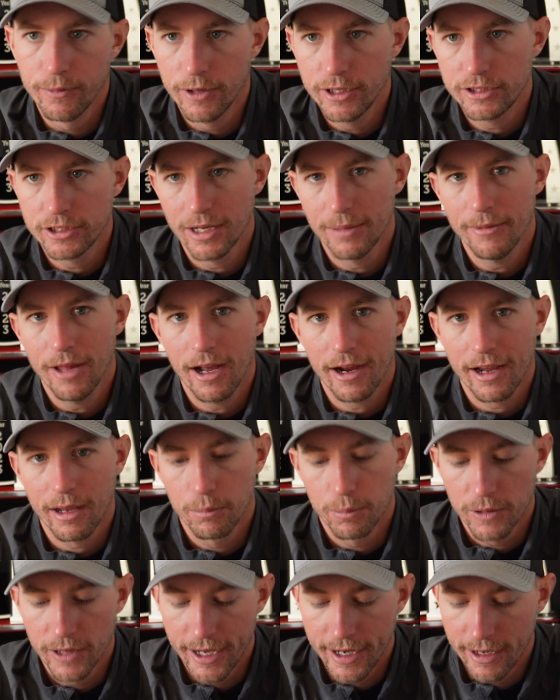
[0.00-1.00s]
which I'm not
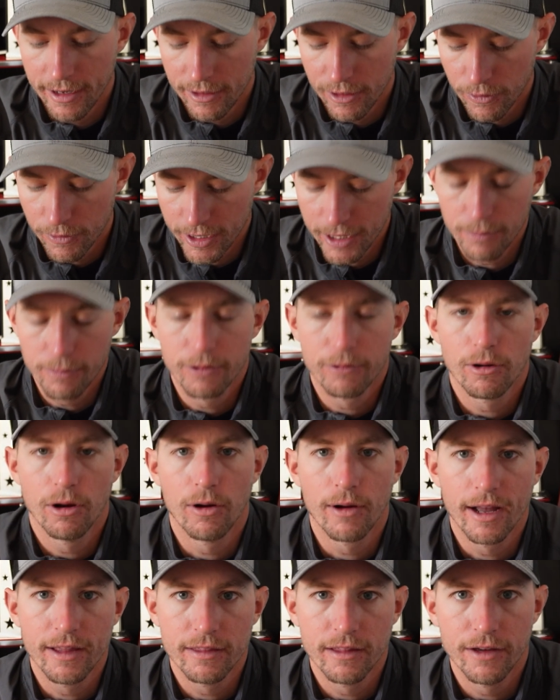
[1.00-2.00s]
complaining. Don't get me
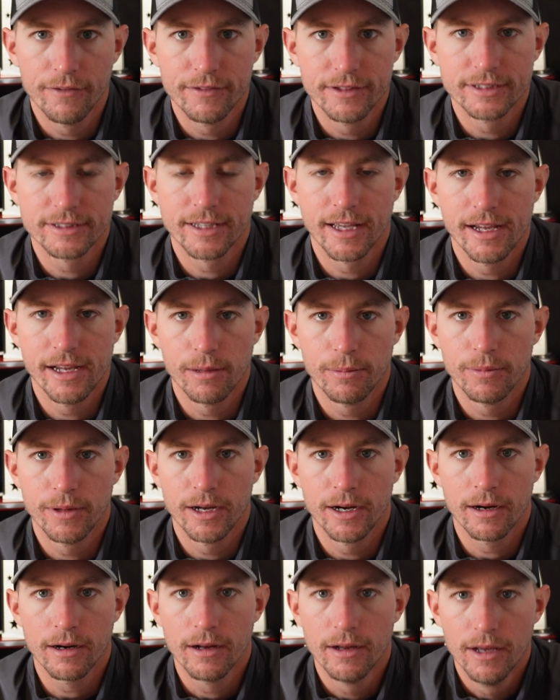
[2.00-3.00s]
wrong. I'd love to stay up
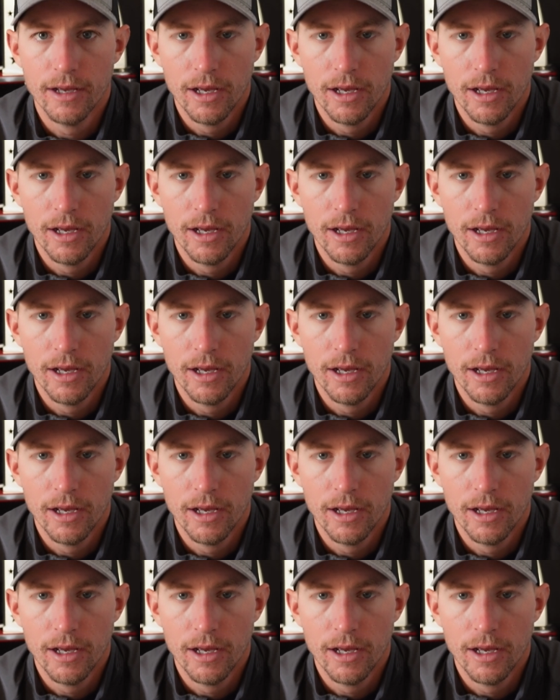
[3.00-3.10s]
there.